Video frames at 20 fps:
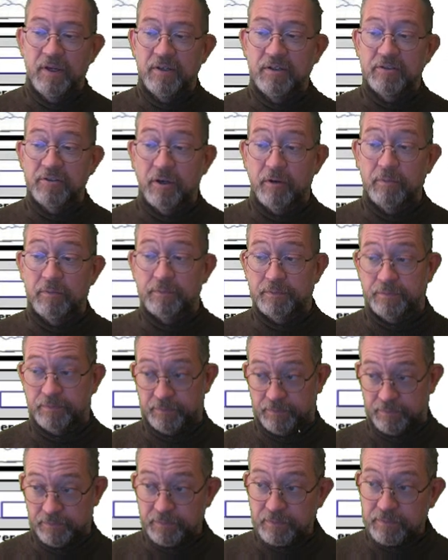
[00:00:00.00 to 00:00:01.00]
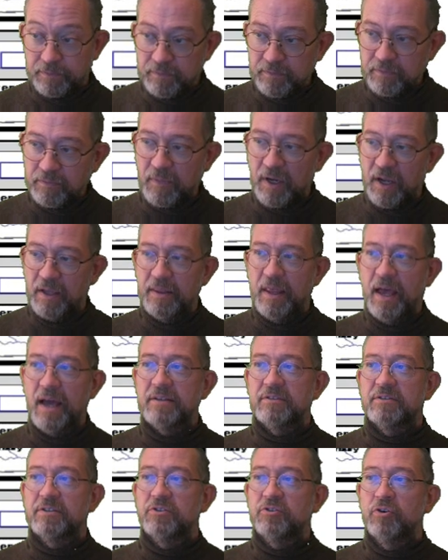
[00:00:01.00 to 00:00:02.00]
So
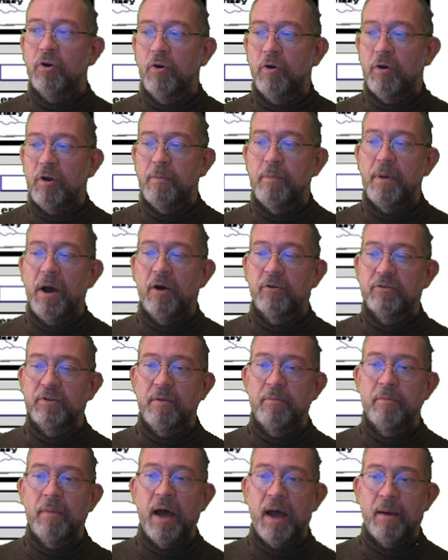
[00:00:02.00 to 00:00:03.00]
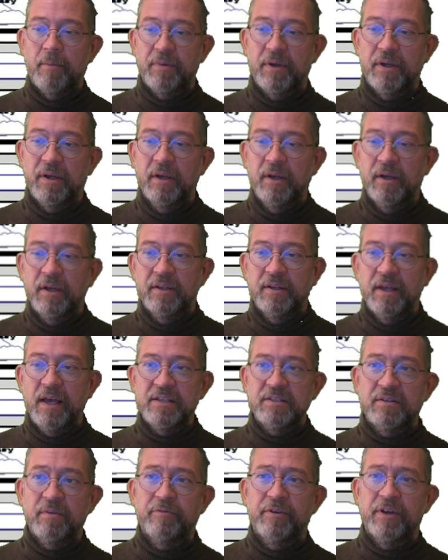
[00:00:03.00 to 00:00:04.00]
that's a talk about the map.
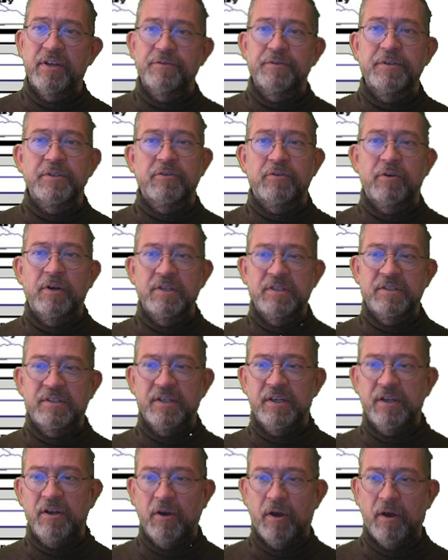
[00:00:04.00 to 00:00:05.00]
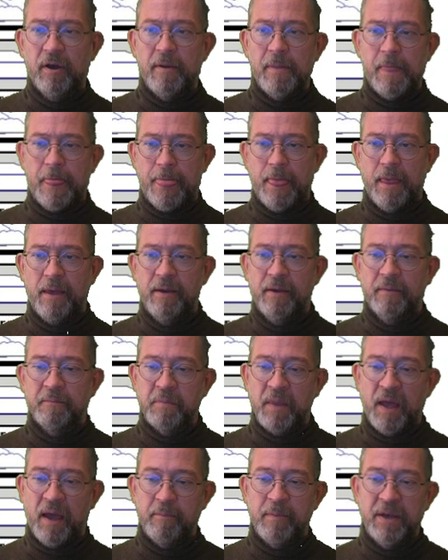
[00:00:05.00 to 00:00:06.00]
There's some things we should consider.
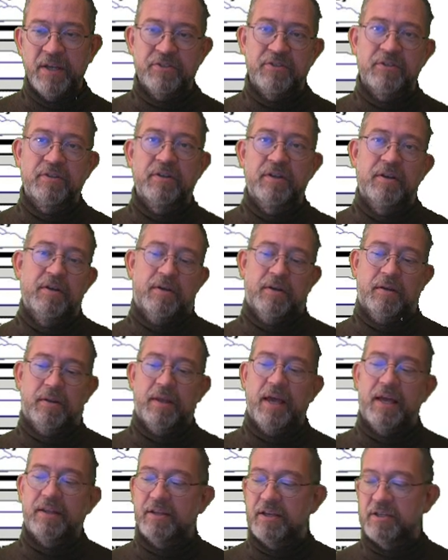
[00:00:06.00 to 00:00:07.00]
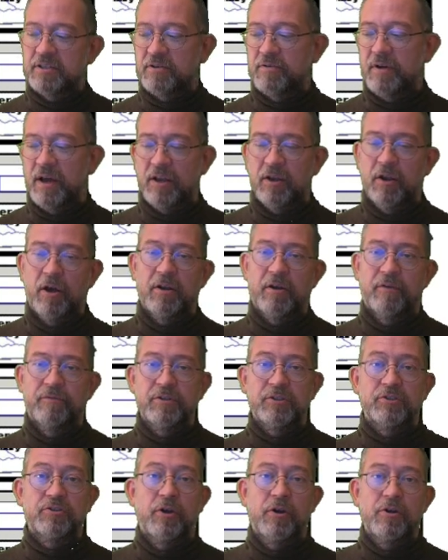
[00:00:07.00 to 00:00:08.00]
I mentioned that there's quite a lot of
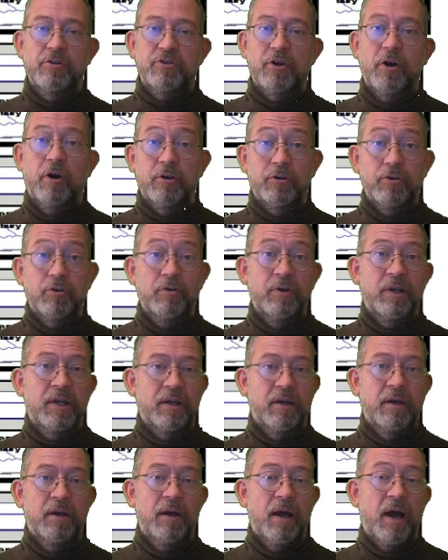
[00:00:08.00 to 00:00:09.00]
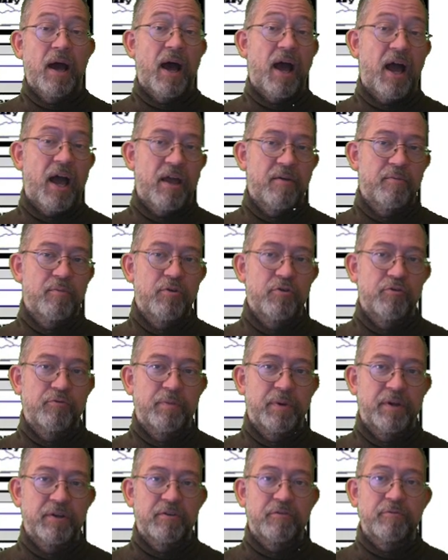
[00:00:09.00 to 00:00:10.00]
research on doing eye
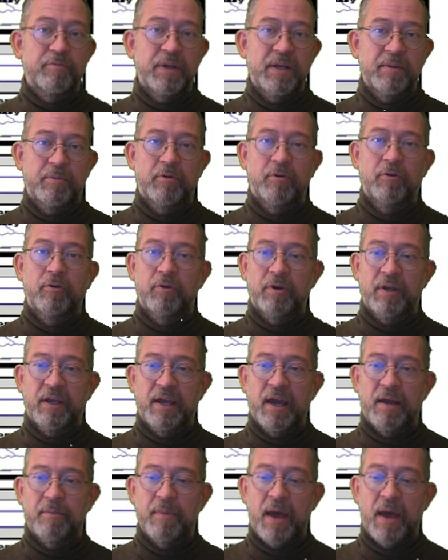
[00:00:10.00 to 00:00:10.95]
movement of people looking at